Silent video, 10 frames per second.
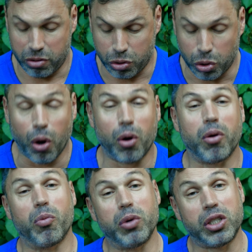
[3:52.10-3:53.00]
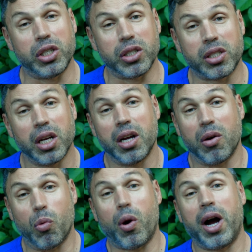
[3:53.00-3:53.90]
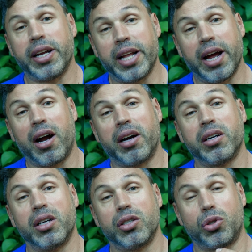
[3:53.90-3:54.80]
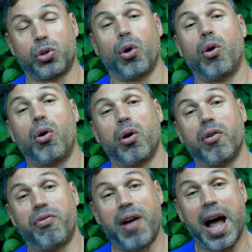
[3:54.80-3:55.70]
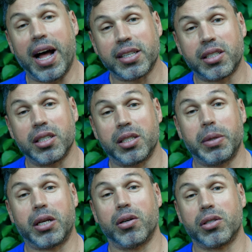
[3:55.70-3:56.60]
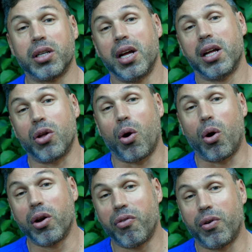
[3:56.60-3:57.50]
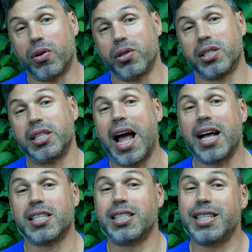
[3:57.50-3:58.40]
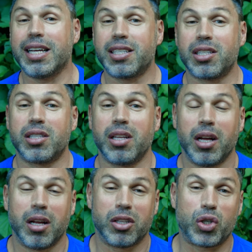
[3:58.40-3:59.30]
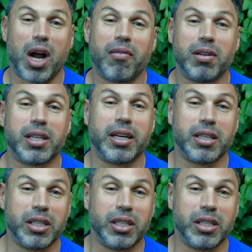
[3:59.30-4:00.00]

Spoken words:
throw, which is why they are so fast, is because the autofocus has less travel that it